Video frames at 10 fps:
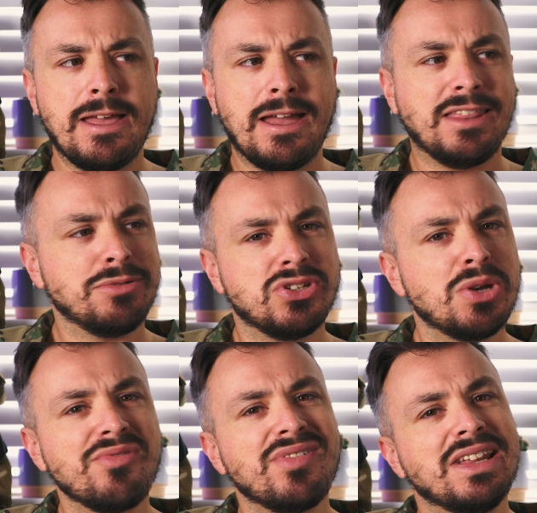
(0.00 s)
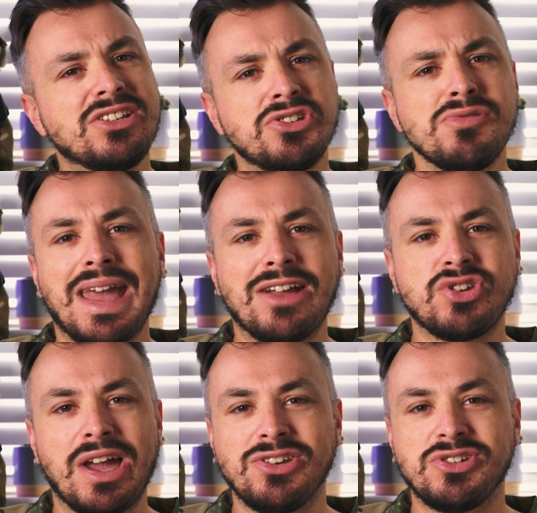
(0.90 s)
And there was nowhere really to get
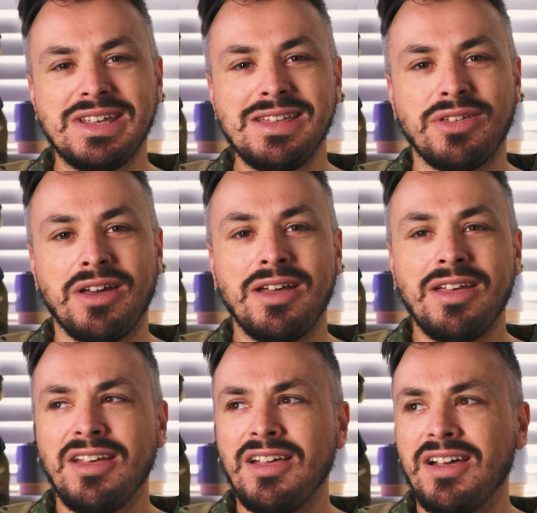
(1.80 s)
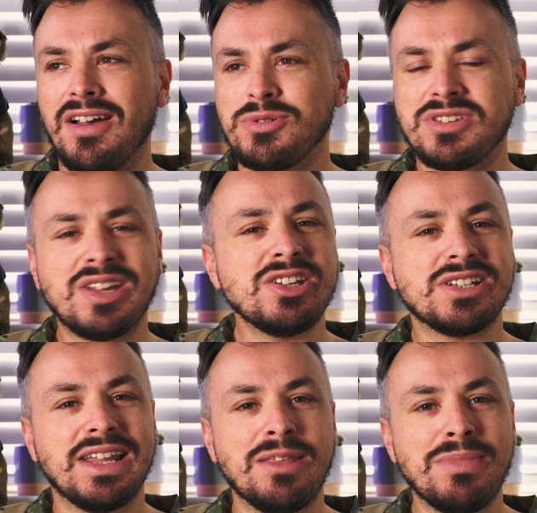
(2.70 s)
changed either. I was
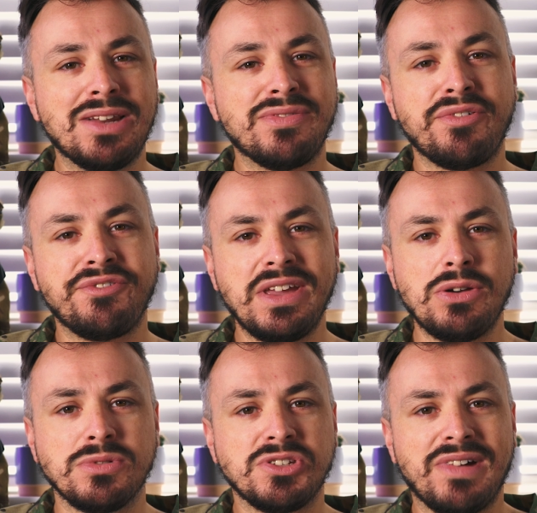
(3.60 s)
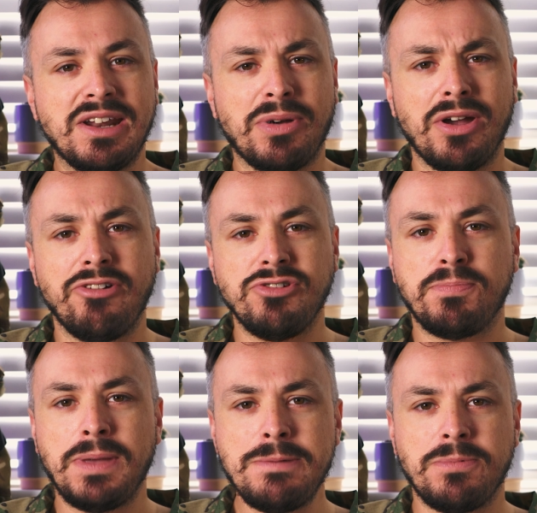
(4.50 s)
essentially in the middle of a field surrounded by
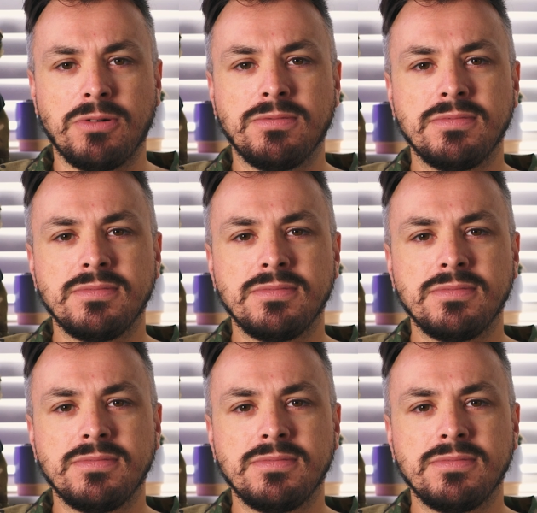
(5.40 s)
100 people.